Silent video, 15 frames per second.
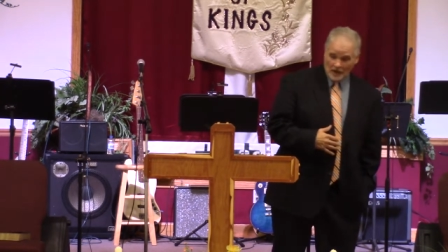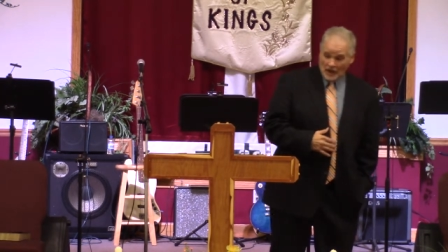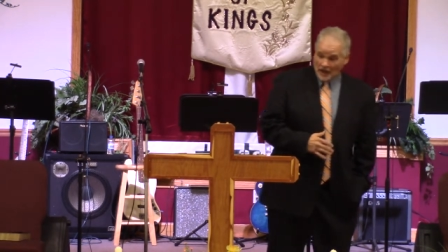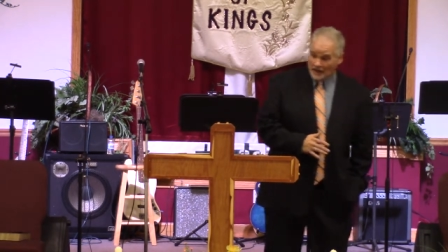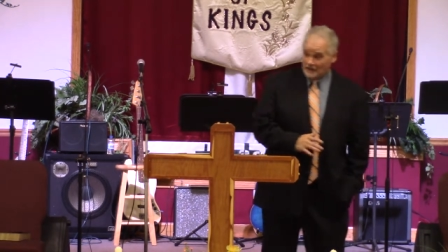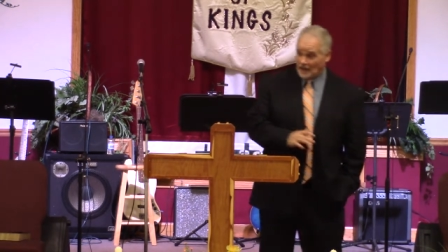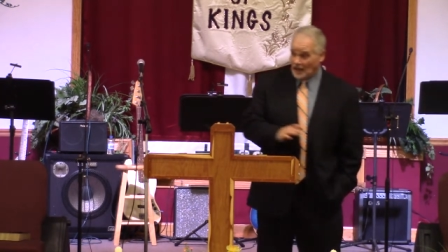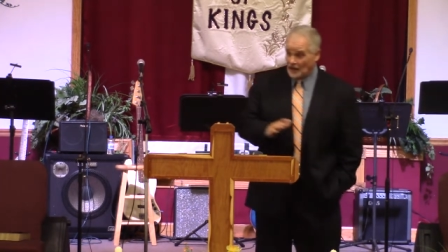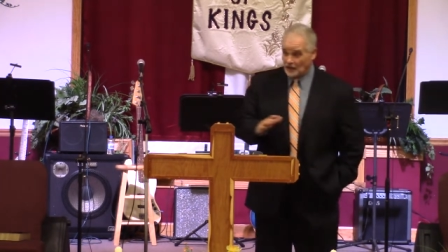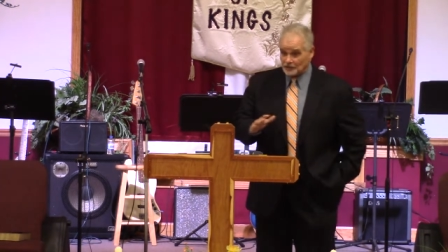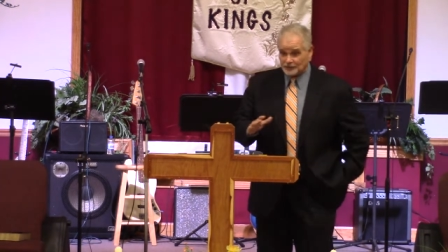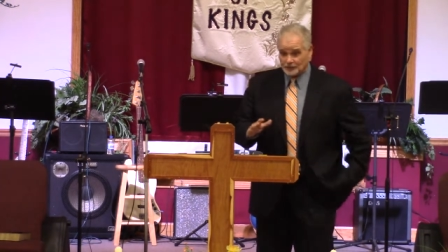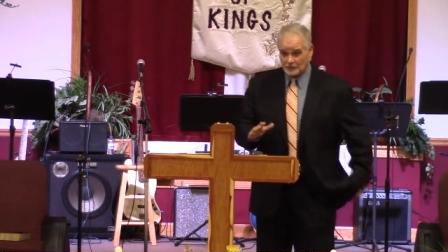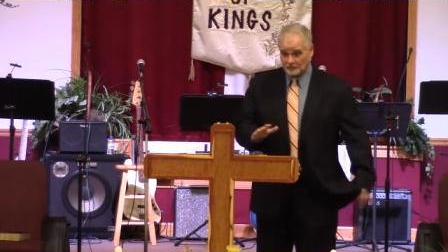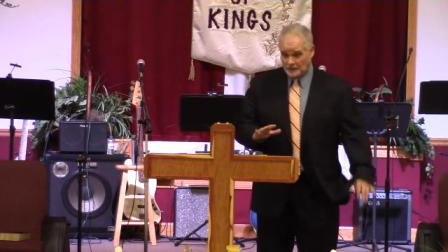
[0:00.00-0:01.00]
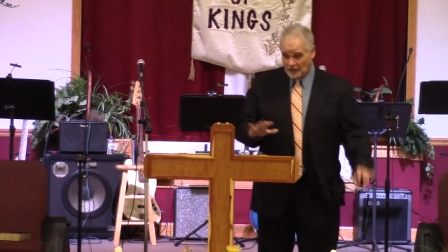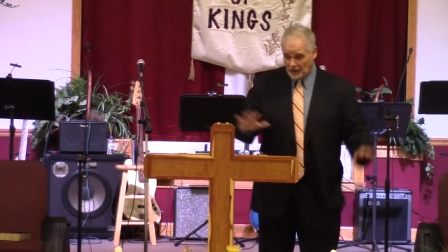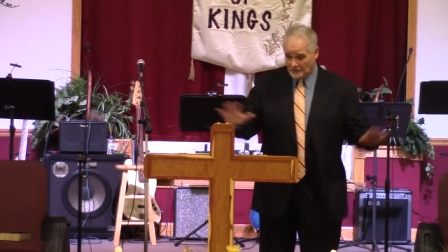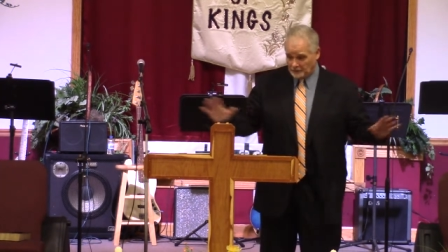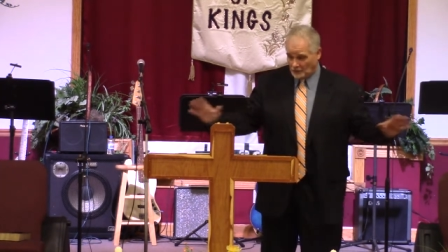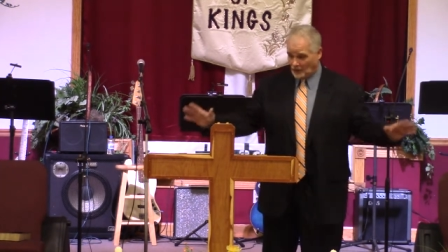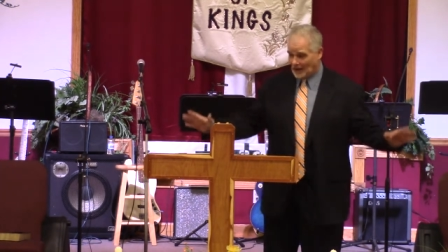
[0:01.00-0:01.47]
And there are some
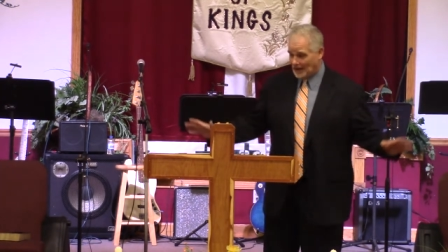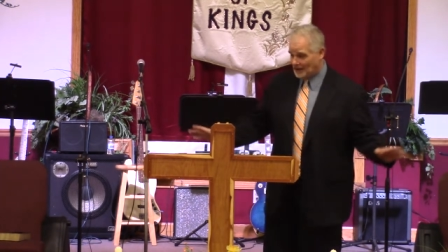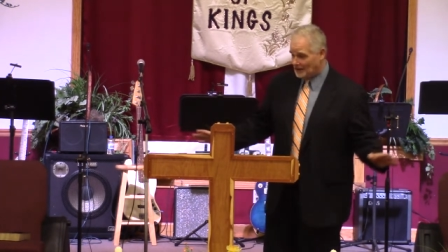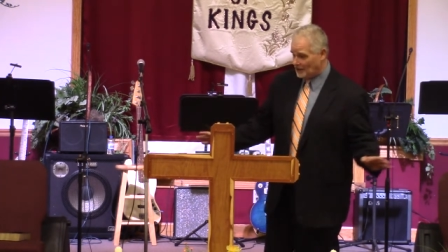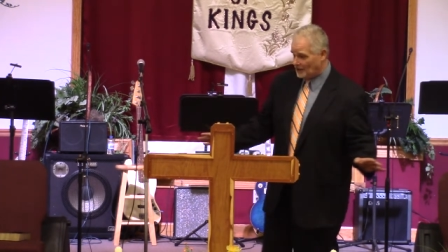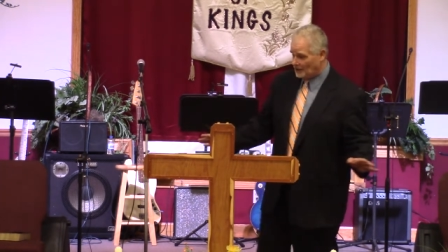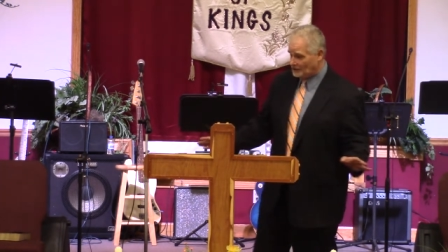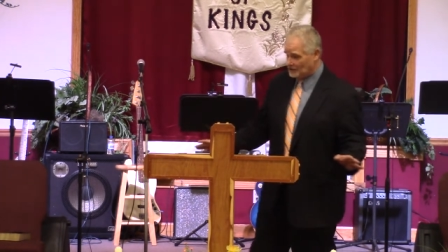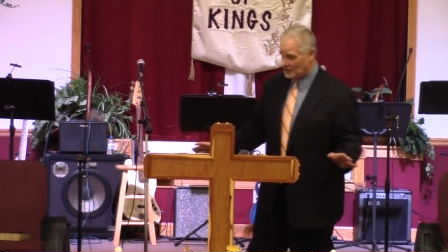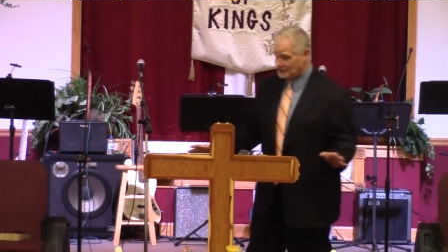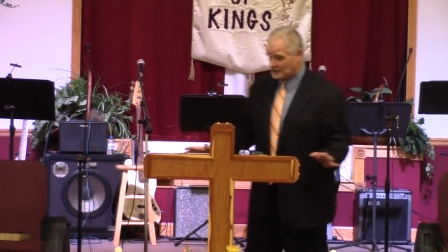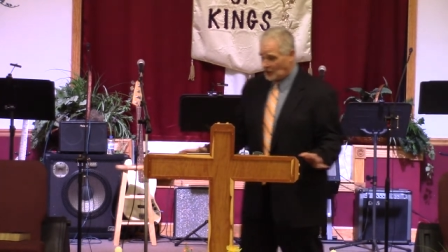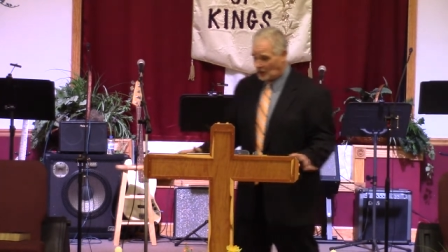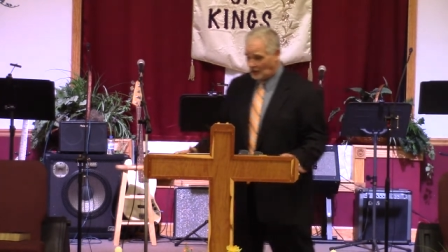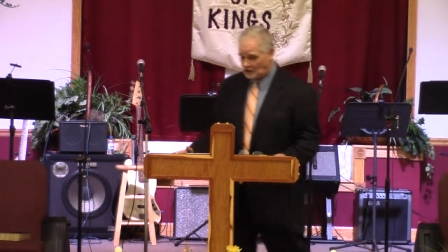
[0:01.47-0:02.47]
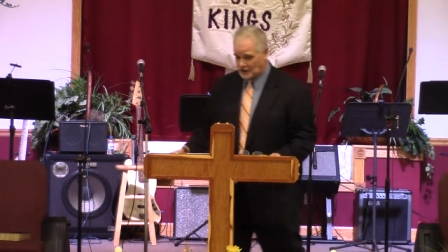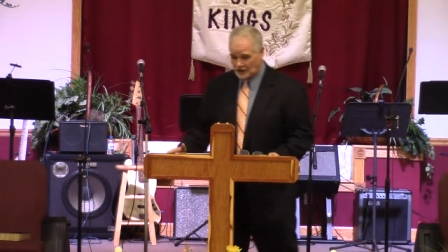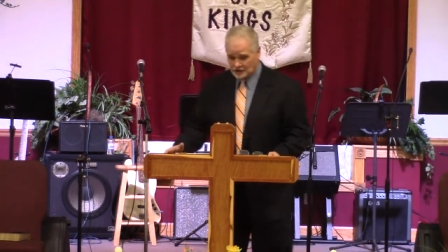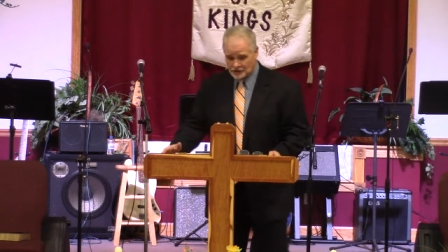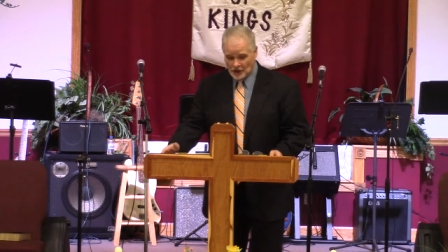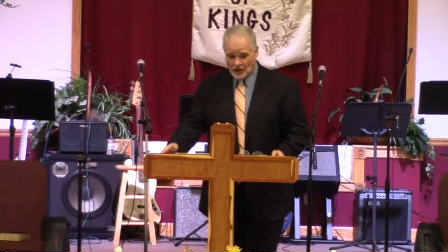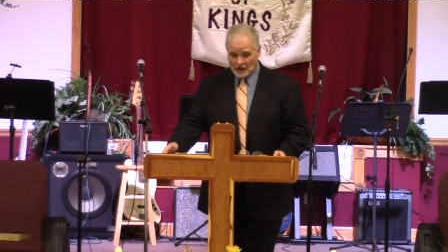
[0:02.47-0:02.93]
people out here in this
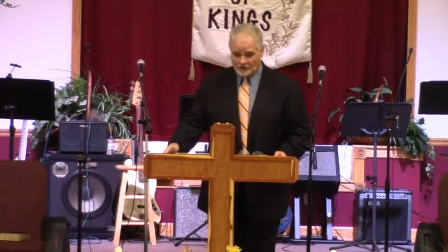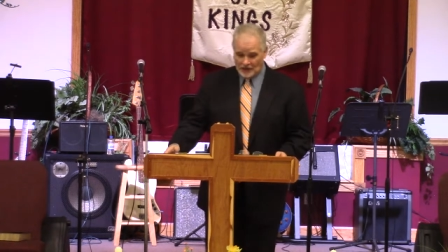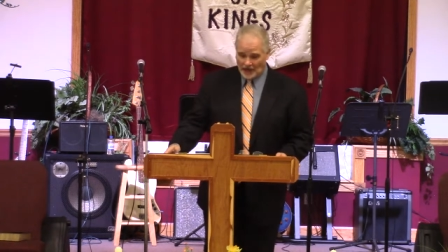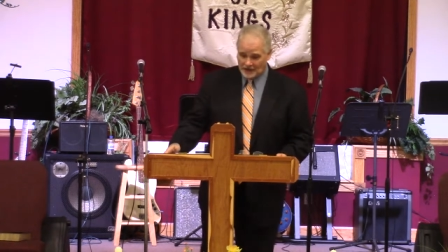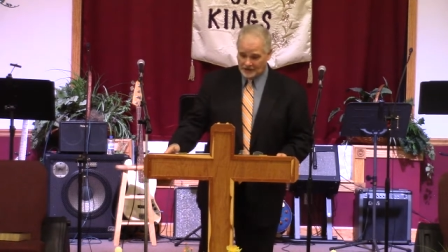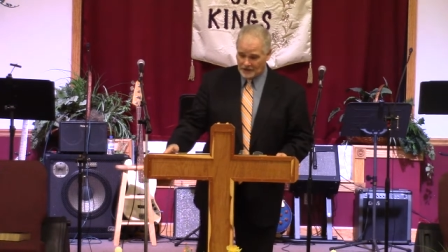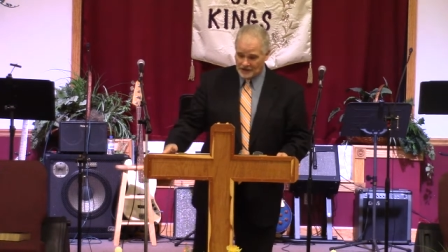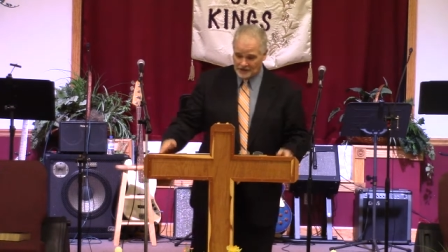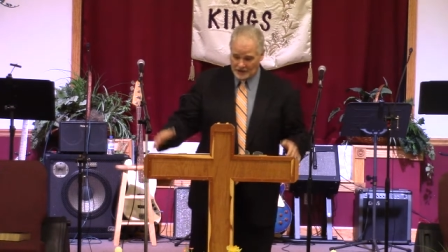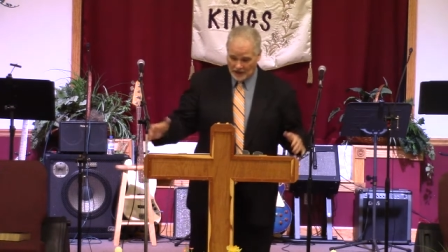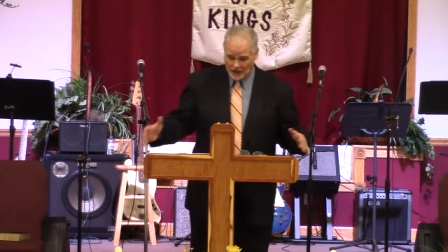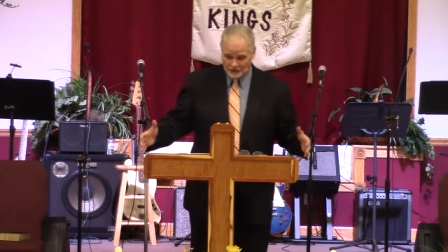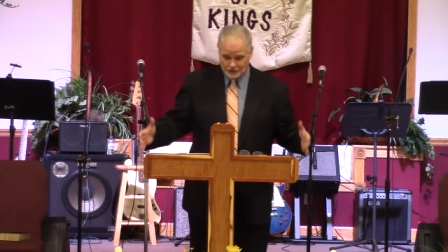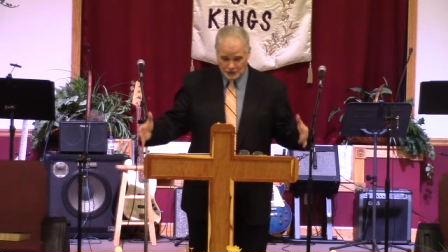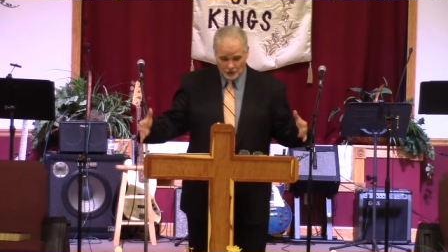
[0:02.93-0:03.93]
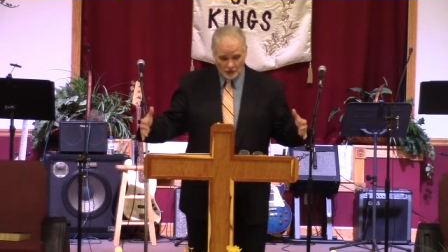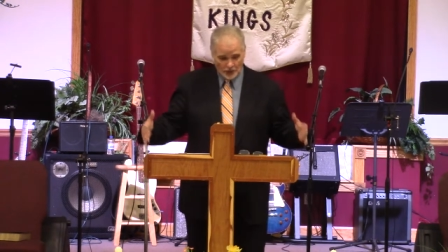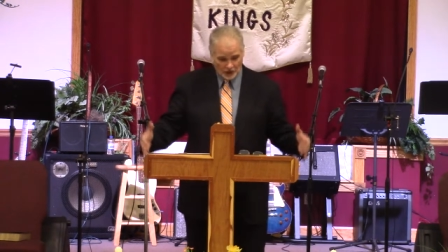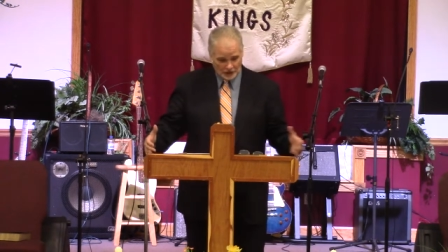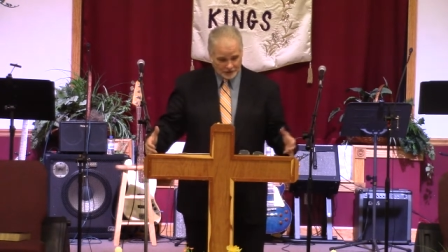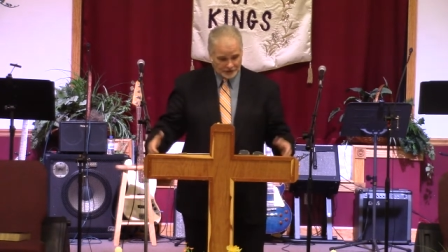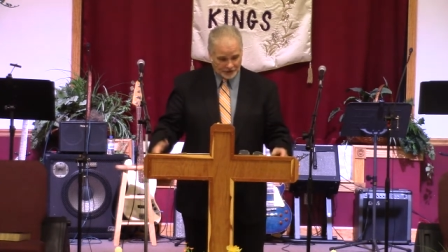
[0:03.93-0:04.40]
audience that can get you
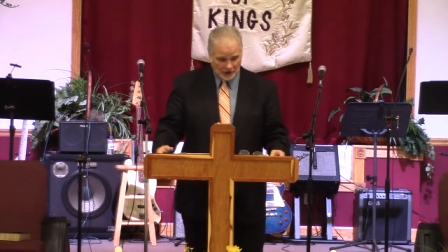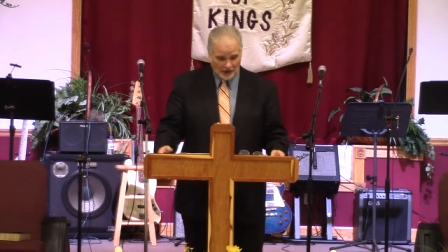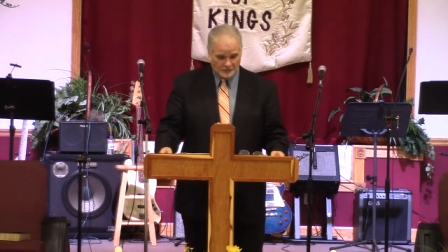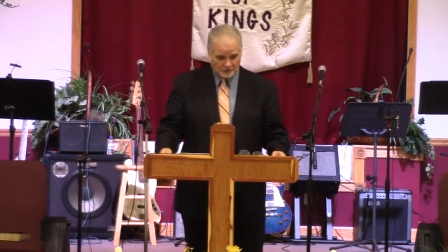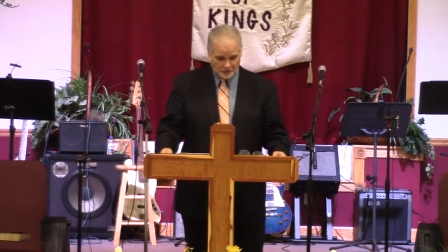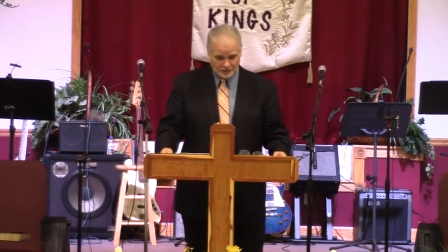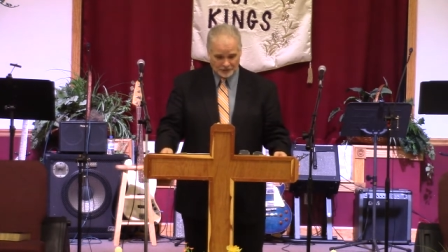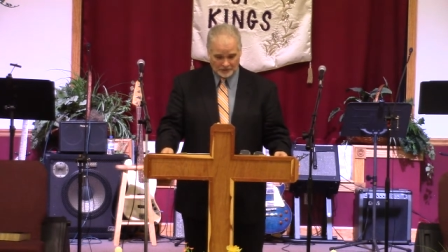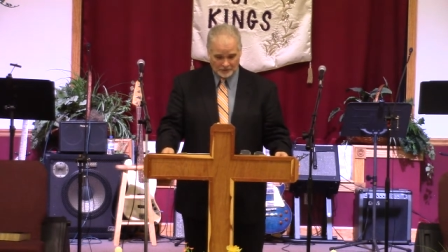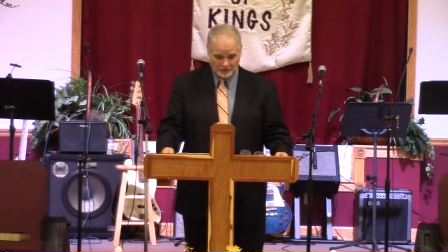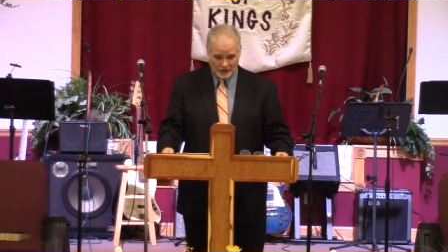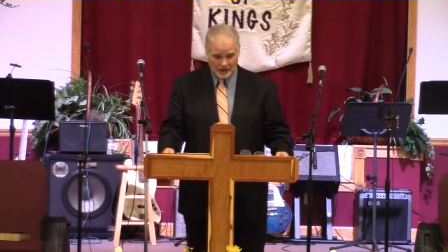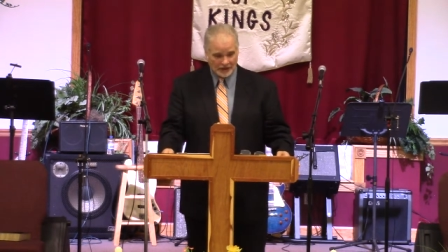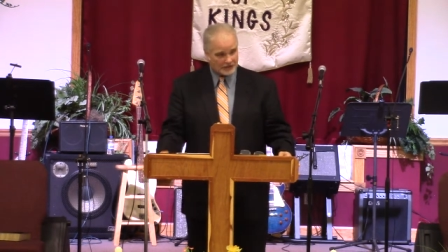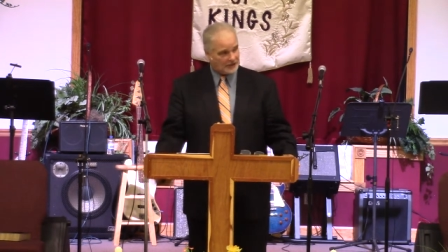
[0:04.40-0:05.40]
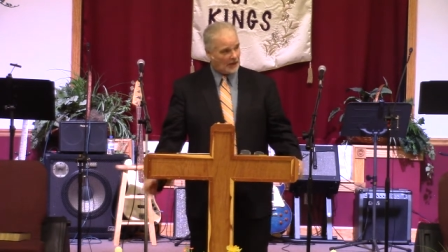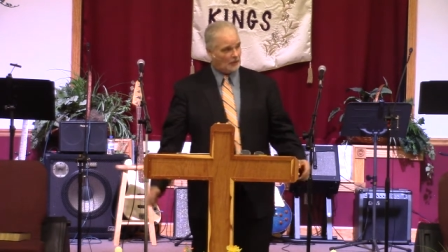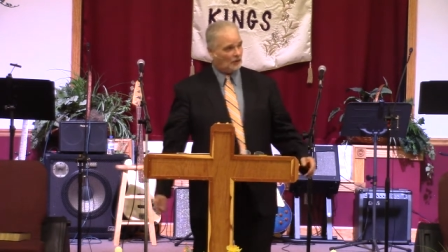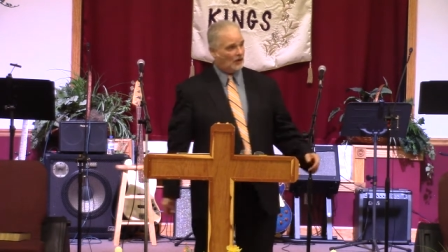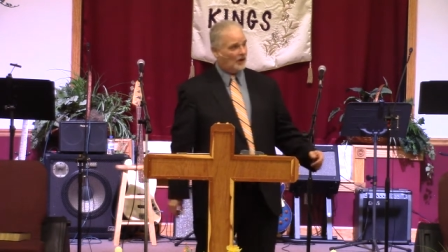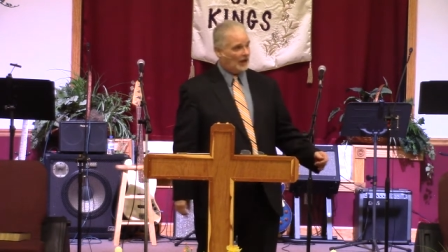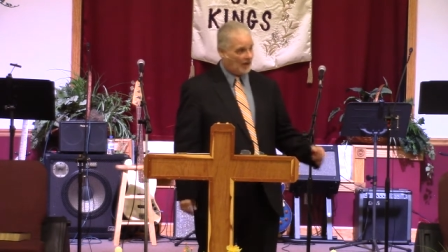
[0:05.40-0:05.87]
hooked up with some things that
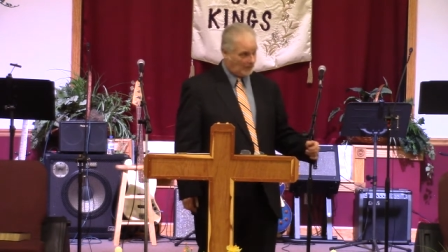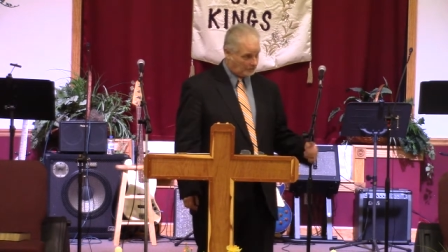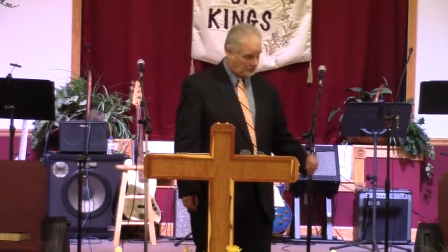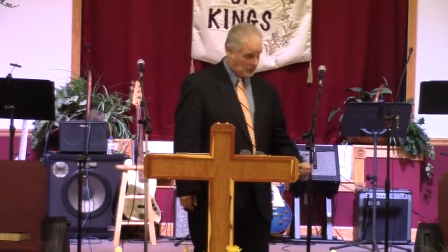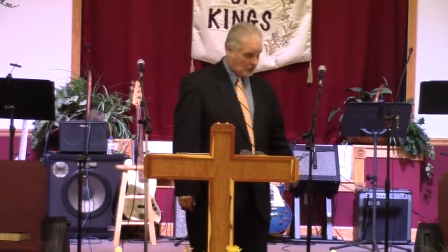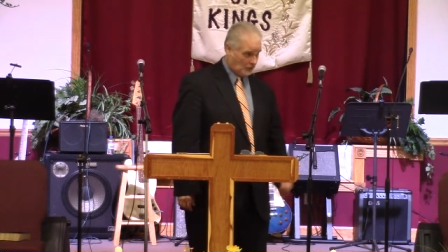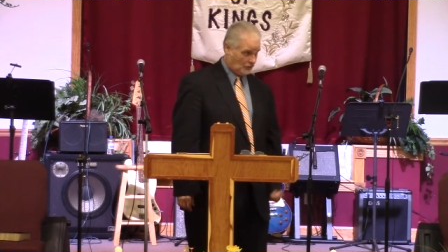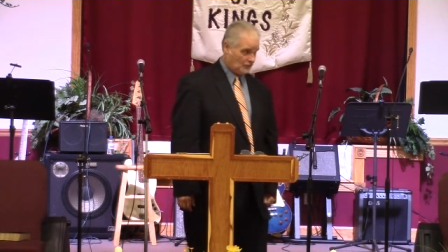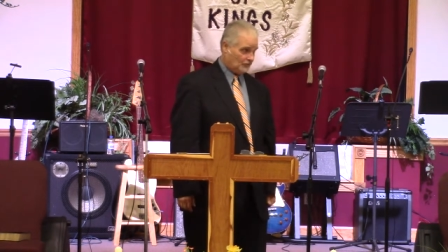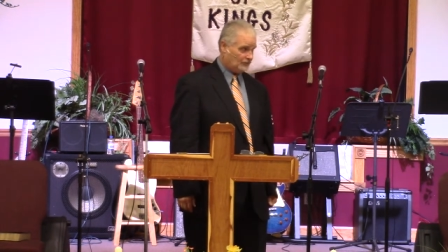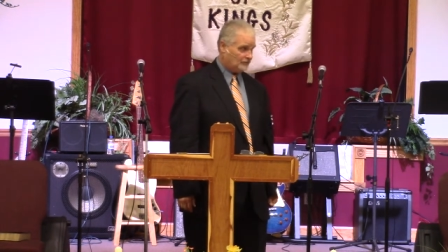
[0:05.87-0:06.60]
will help you.